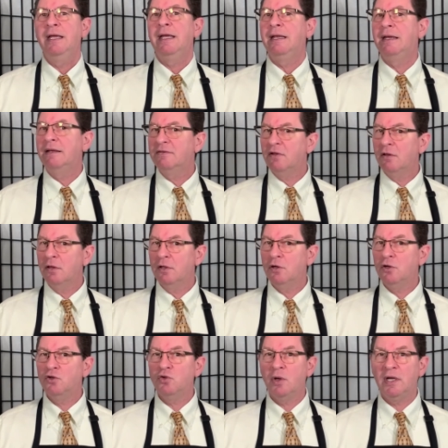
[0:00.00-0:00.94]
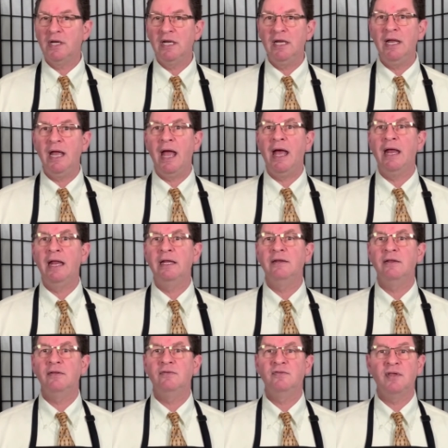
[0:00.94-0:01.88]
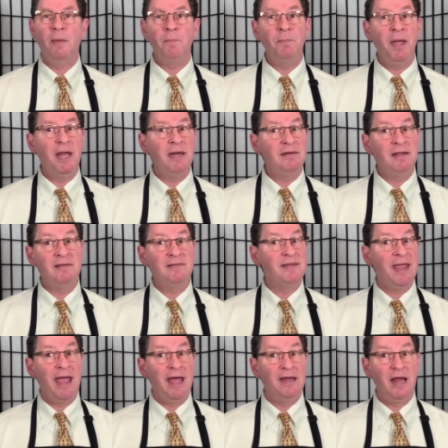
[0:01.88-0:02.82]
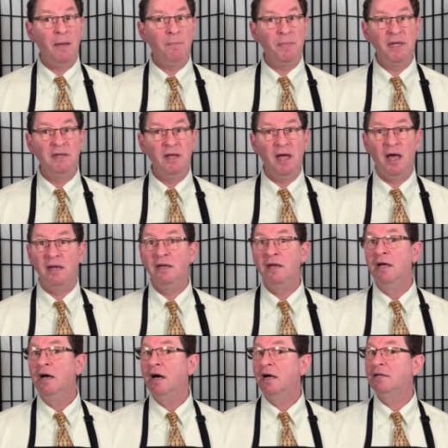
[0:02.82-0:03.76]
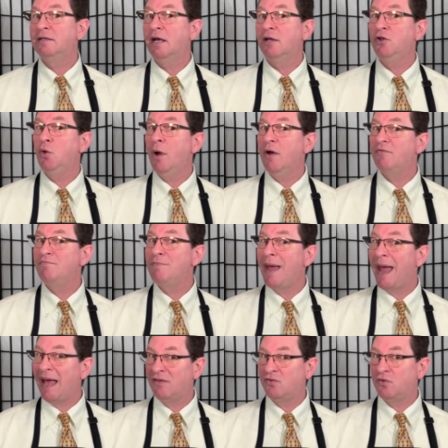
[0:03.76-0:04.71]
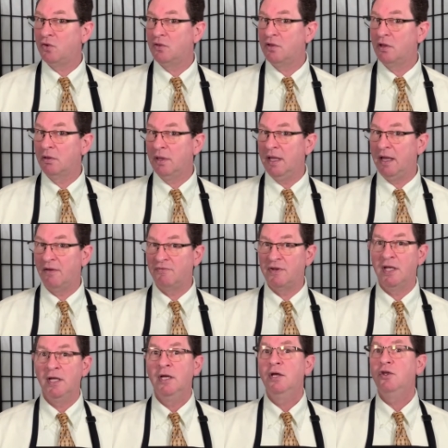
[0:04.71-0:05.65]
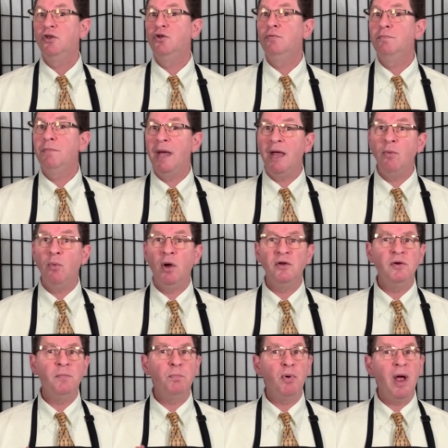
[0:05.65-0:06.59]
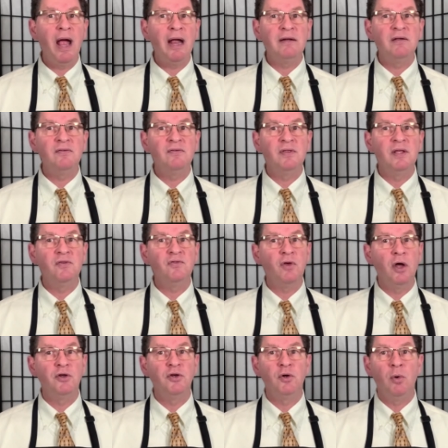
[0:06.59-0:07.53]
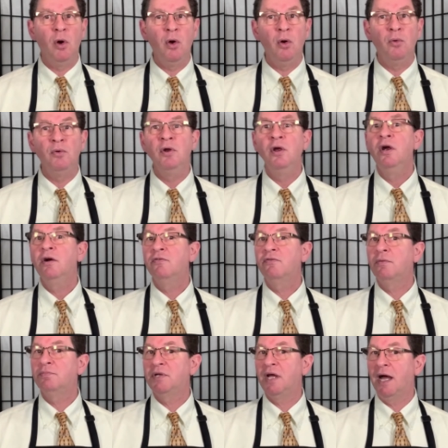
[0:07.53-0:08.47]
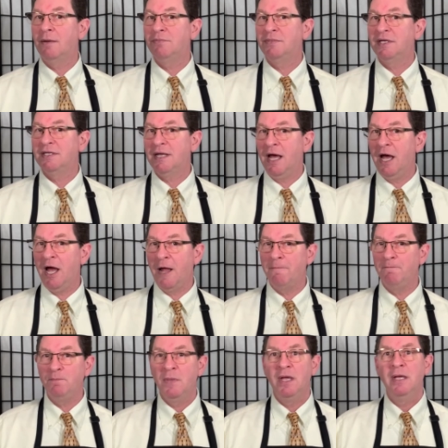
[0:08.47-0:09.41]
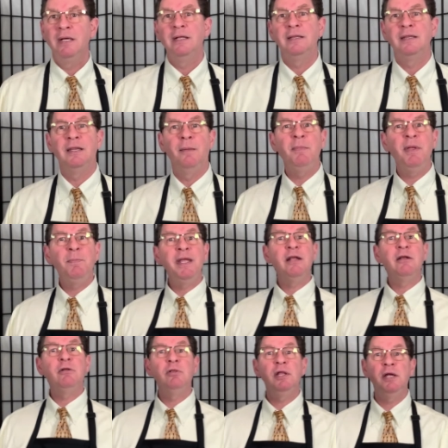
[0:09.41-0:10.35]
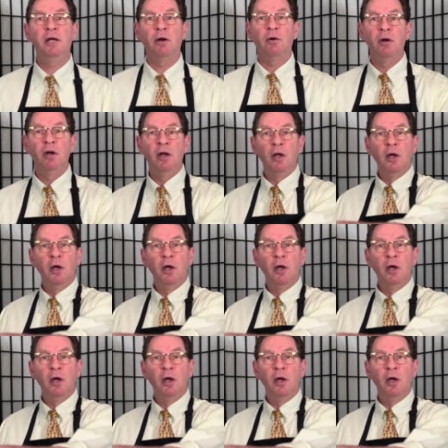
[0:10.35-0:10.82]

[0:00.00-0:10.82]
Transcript: It is a little tricky, and some paintings cannot be done until you have mastered the lift. You may want to practice this on your own from time to time. Let me be clear.